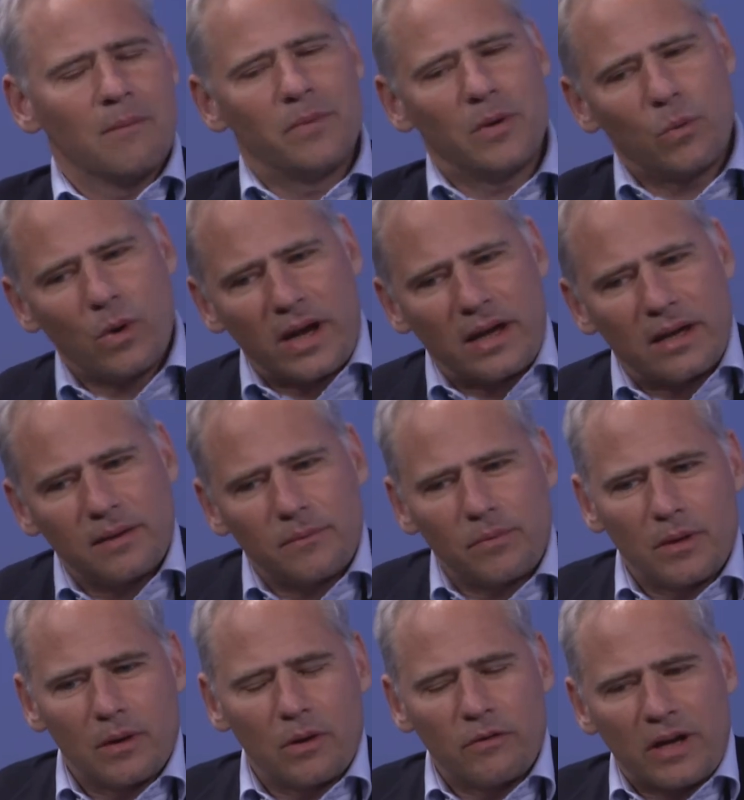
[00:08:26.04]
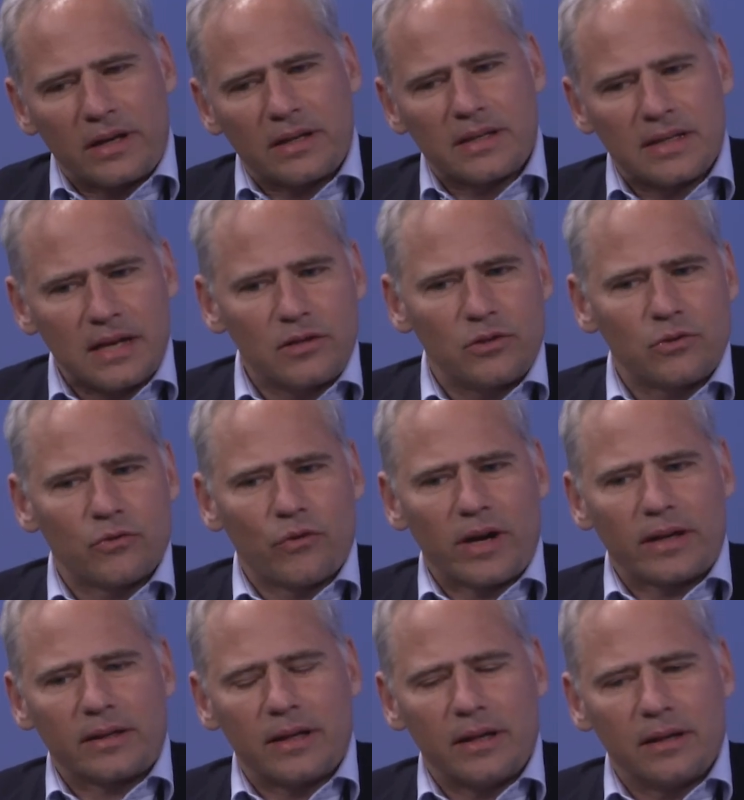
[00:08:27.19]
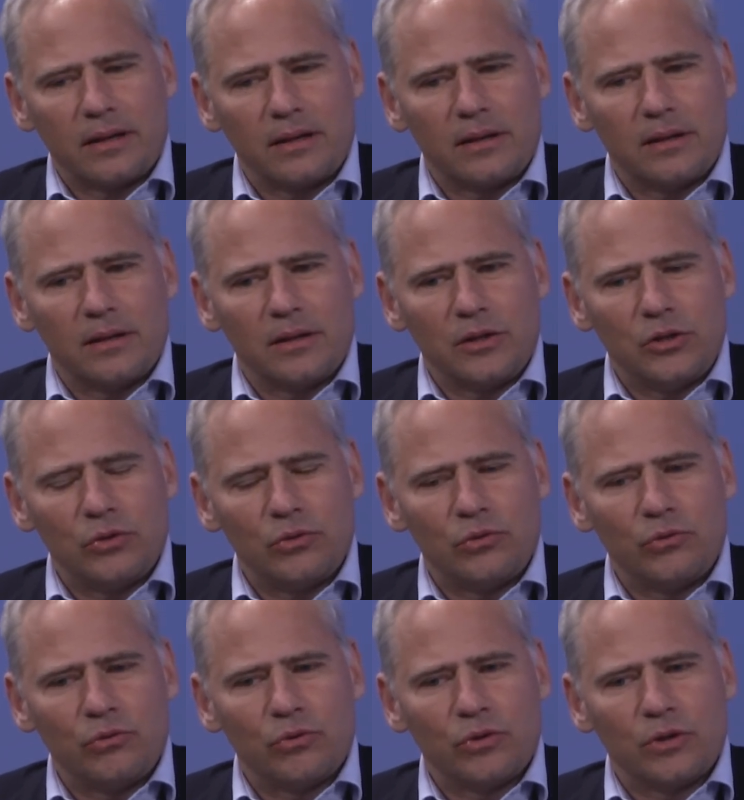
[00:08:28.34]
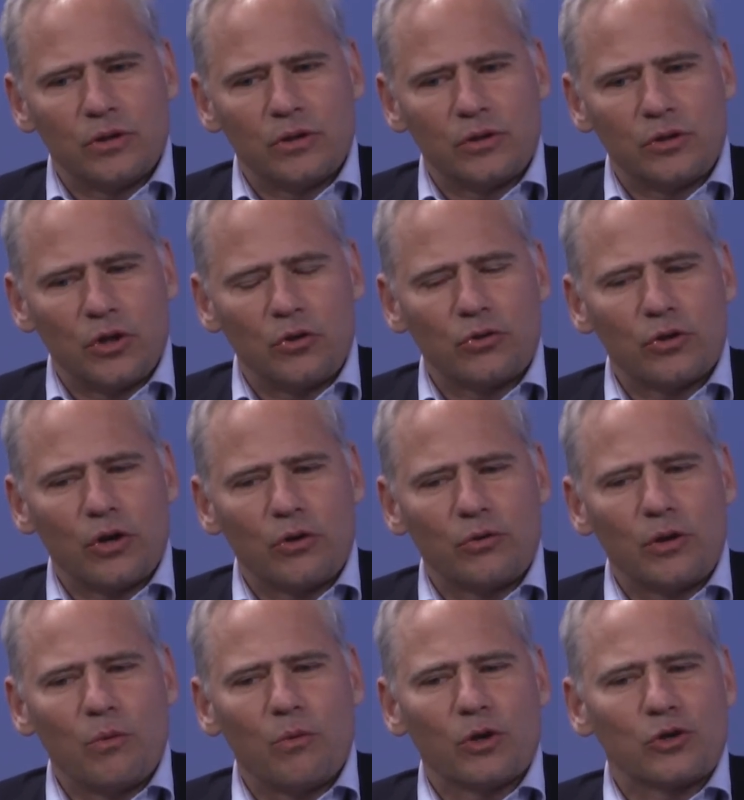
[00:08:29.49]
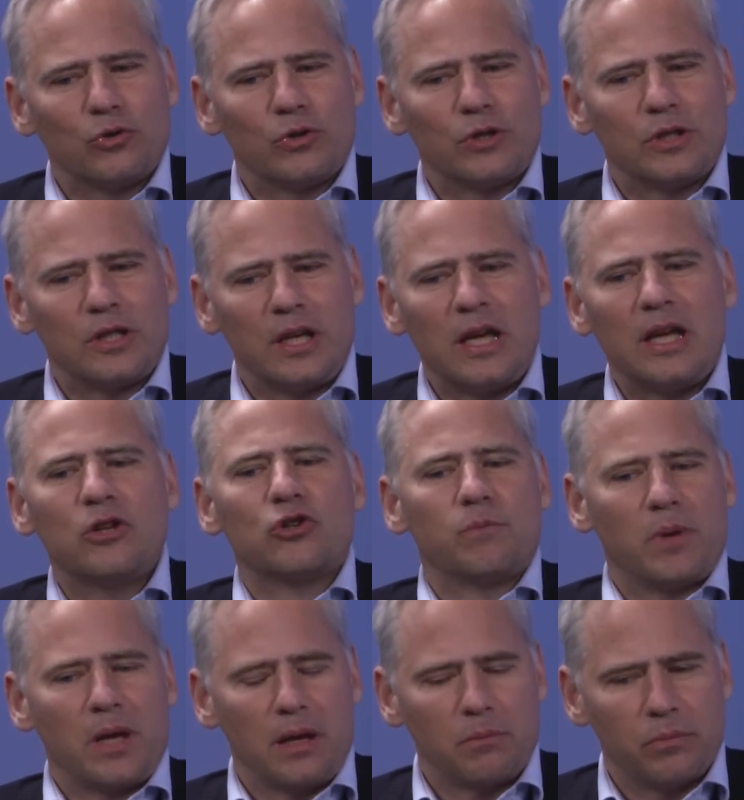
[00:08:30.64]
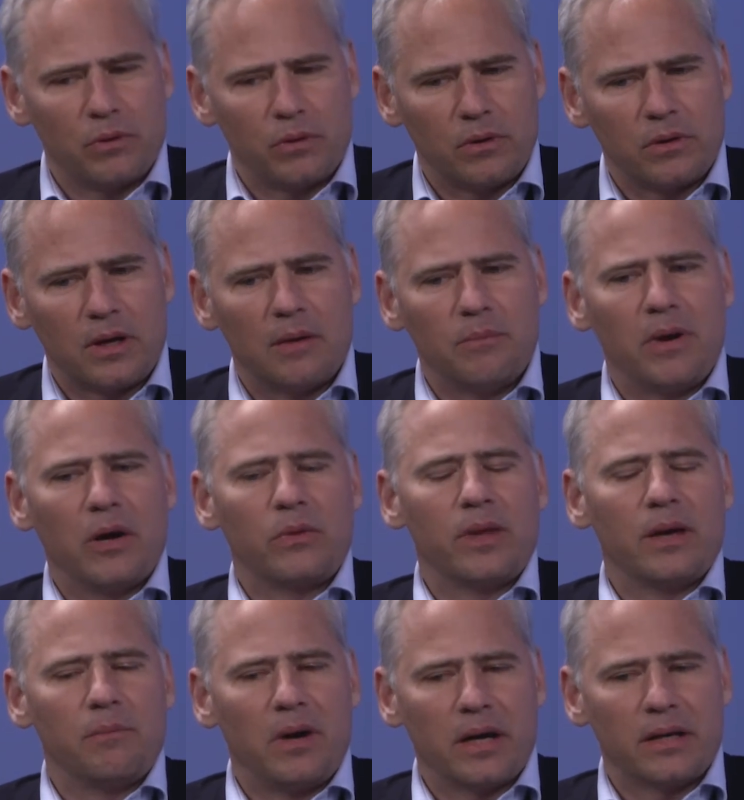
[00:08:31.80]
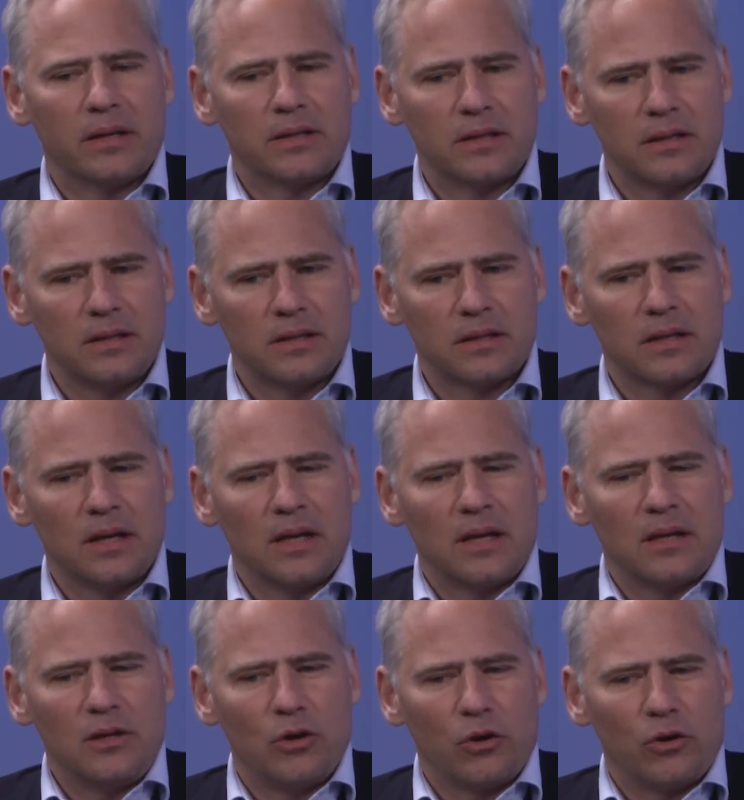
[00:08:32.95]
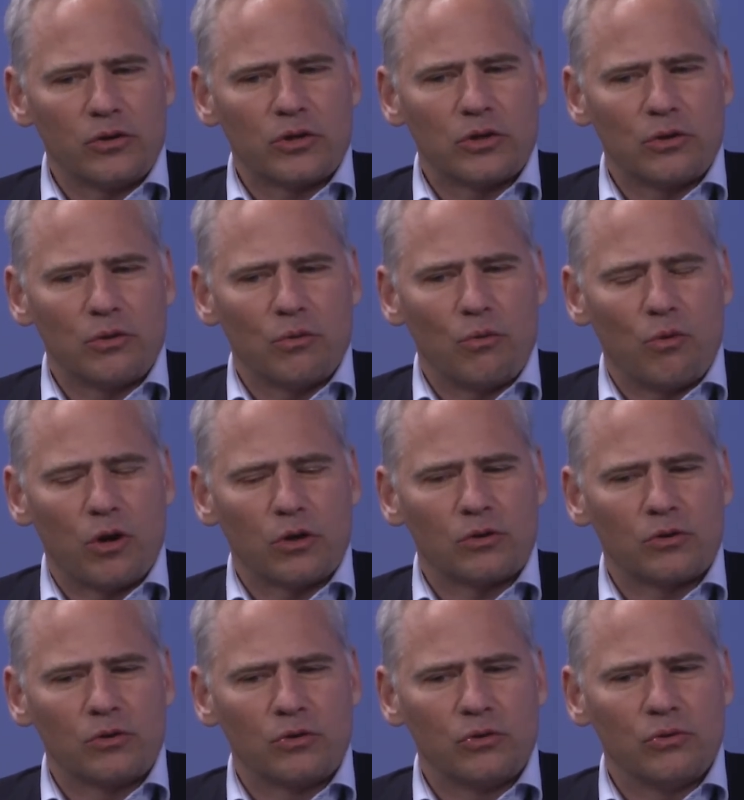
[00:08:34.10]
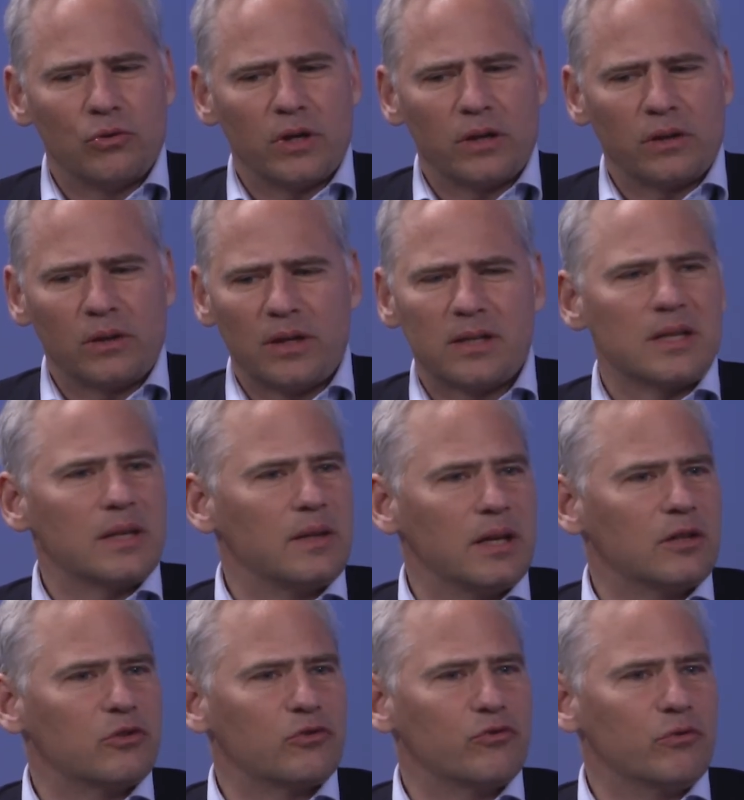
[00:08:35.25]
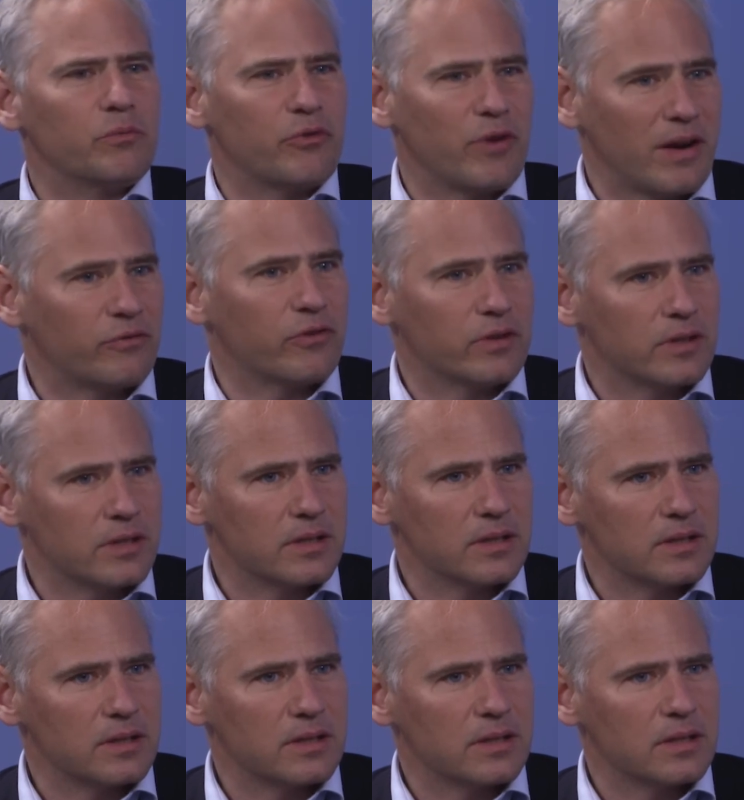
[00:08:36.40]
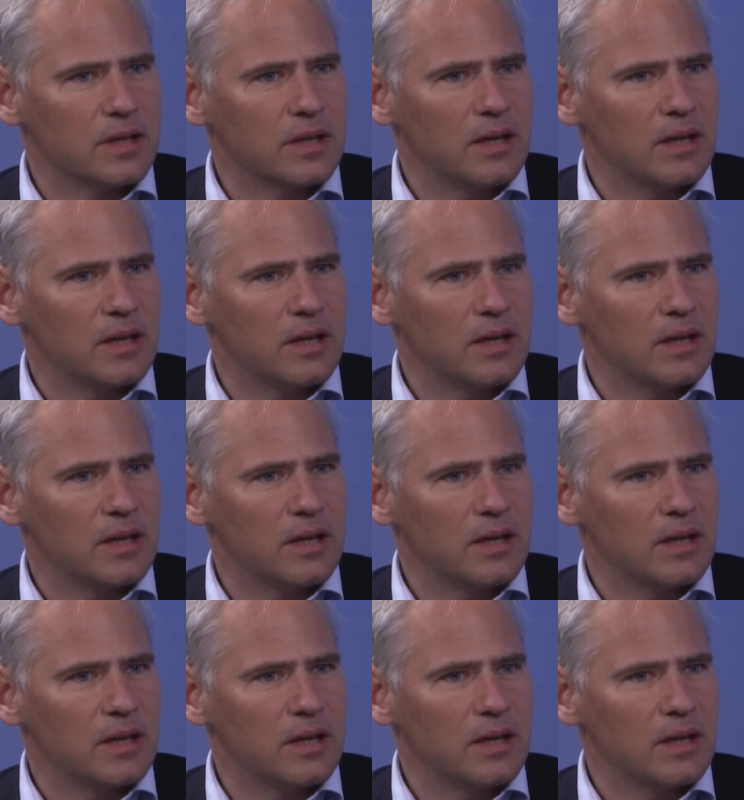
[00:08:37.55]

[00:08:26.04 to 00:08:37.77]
But if I understand you correctly, you don't only want to teach people about their biases, you also want to elicit their true preferences.